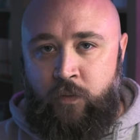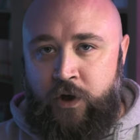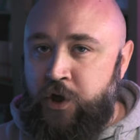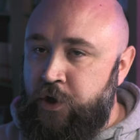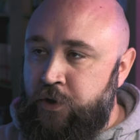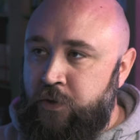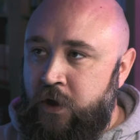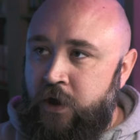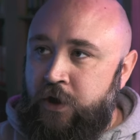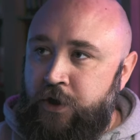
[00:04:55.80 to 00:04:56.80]
who
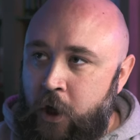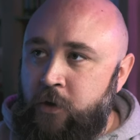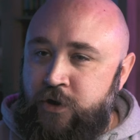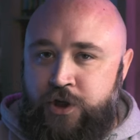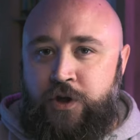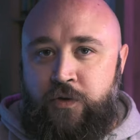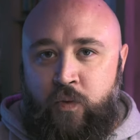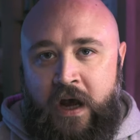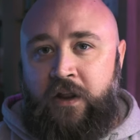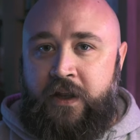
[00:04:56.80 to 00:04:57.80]
knows you
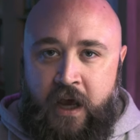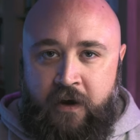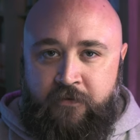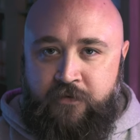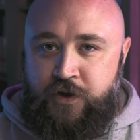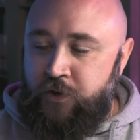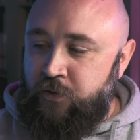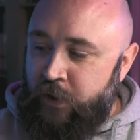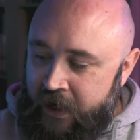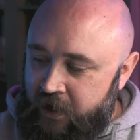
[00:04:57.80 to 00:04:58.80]
well enough to
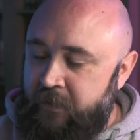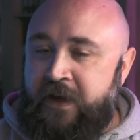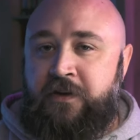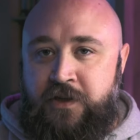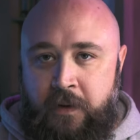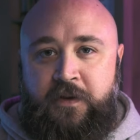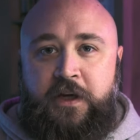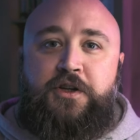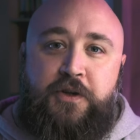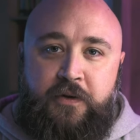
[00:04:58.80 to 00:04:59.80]
recommend something
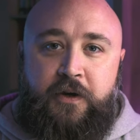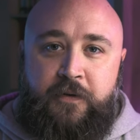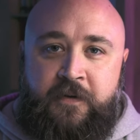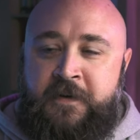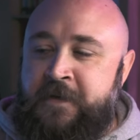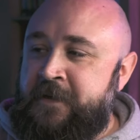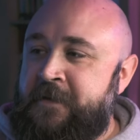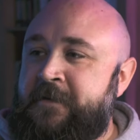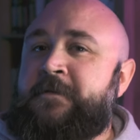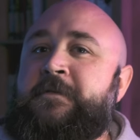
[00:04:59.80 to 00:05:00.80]
to you.
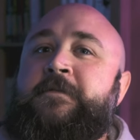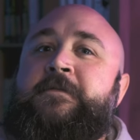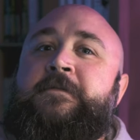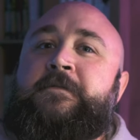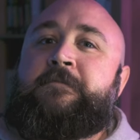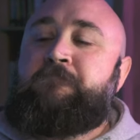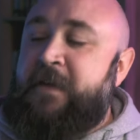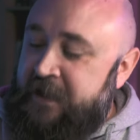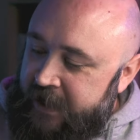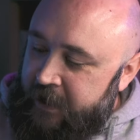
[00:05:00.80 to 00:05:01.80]

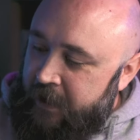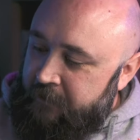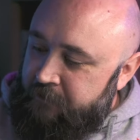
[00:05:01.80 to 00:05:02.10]
It's like a